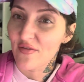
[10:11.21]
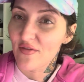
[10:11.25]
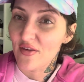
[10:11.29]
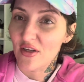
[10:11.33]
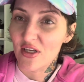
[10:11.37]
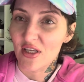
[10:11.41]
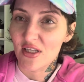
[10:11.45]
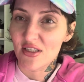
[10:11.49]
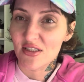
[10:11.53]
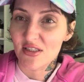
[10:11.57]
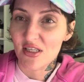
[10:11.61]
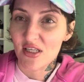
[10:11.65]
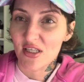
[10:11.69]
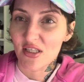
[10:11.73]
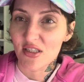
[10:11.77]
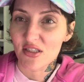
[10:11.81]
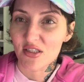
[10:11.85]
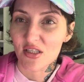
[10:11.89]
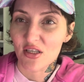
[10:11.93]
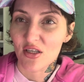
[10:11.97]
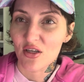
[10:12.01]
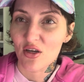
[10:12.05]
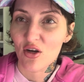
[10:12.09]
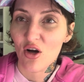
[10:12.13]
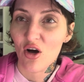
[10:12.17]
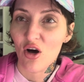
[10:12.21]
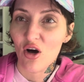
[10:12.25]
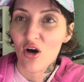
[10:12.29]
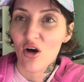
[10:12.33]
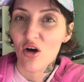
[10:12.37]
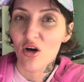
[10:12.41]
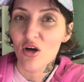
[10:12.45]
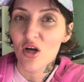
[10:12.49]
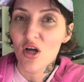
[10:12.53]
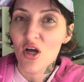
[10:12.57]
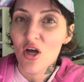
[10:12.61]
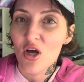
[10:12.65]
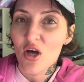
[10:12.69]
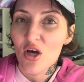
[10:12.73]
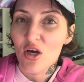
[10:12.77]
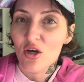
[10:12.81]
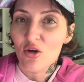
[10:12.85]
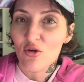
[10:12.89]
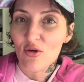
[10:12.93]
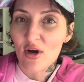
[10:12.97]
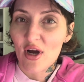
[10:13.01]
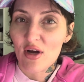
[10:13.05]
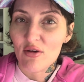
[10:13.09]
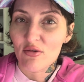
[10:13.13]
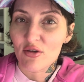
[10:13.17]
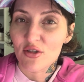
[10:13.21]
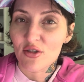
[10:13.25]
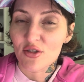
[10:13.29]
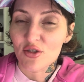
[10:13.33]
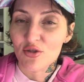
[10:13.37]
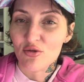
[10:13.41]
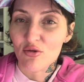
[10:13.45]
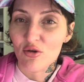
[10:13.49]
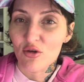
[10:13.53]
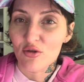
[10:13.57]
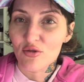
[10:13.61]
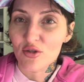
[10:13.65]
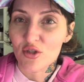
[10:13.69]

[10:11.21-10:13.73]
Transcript: And he said he's gonna call ground control,